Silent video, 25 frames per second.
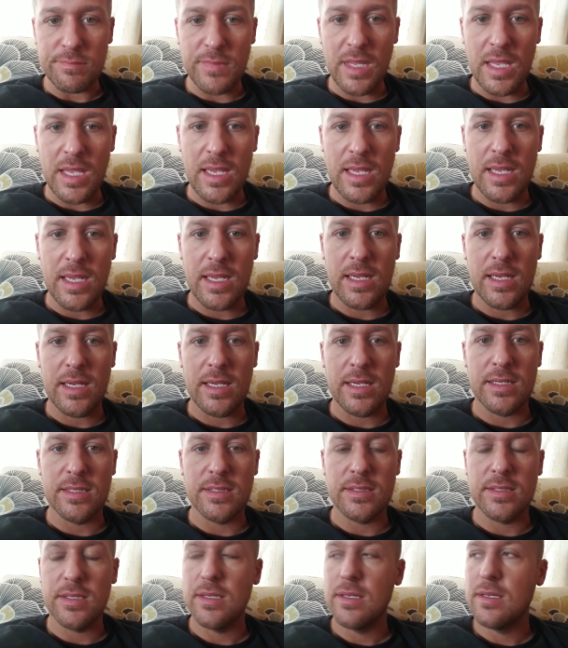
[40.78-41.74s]

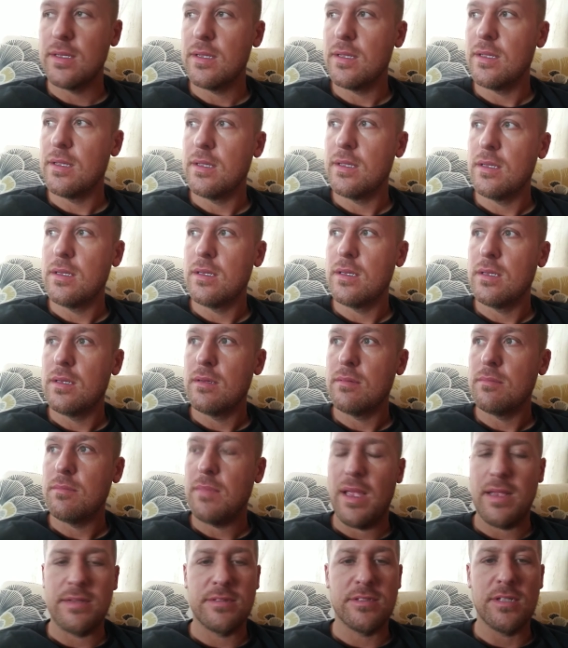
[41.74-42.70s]
and
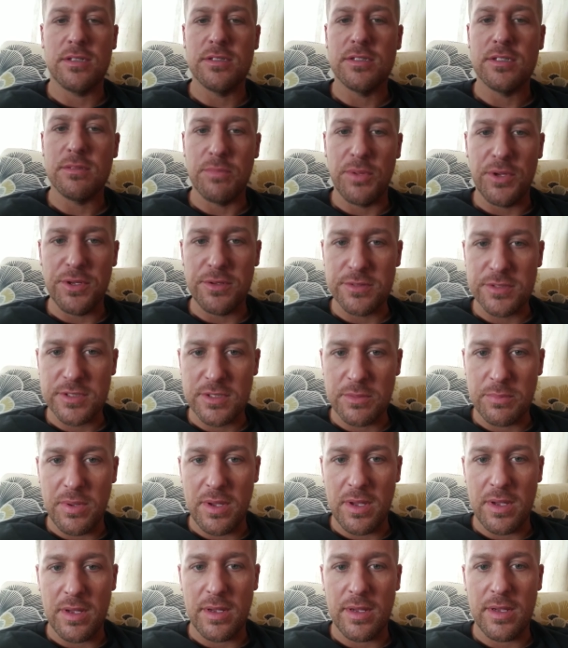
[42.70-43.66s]
had tons of bills to
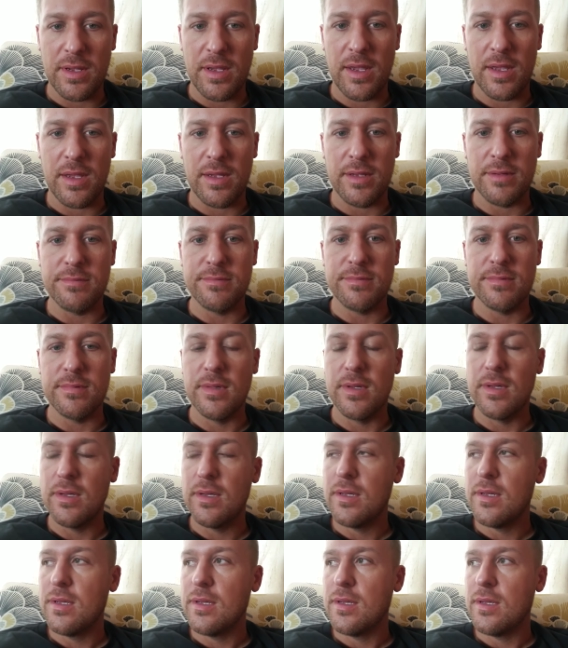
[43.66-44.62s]
pay, had
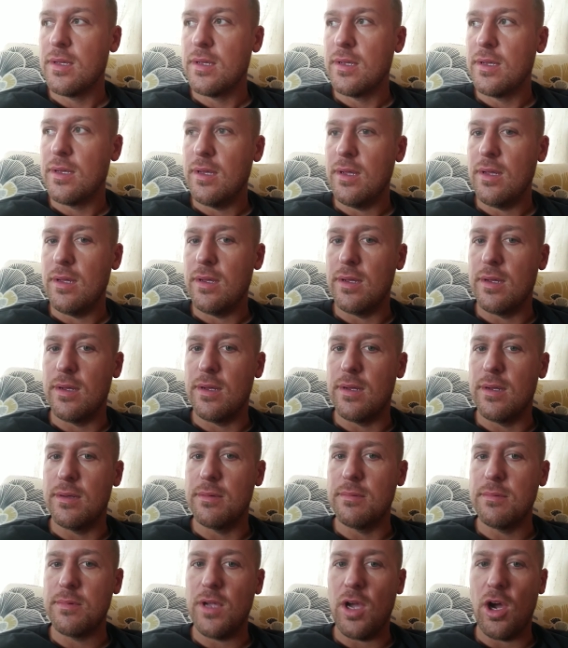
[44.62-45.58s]

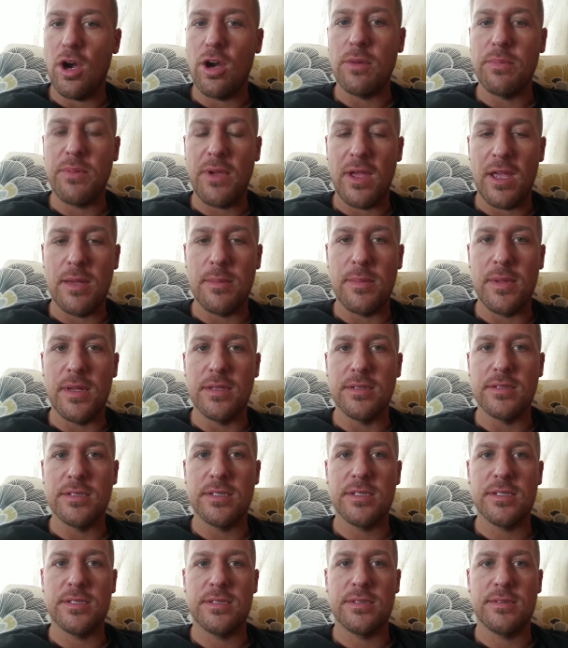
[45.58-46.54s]
car
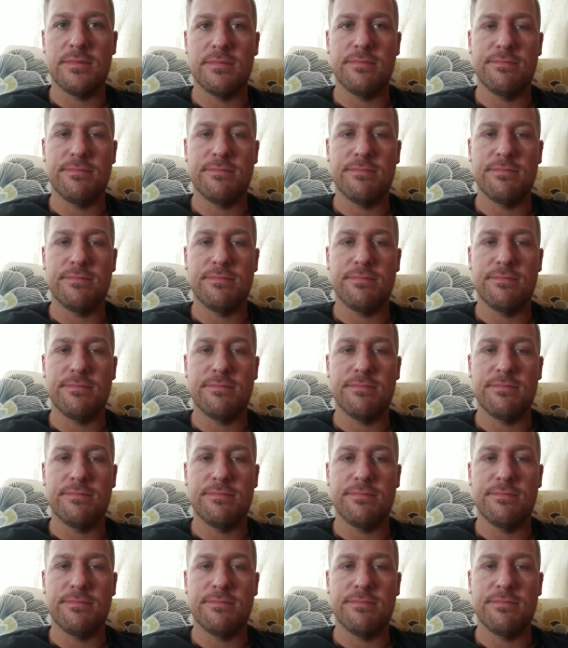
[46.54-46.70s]
payments,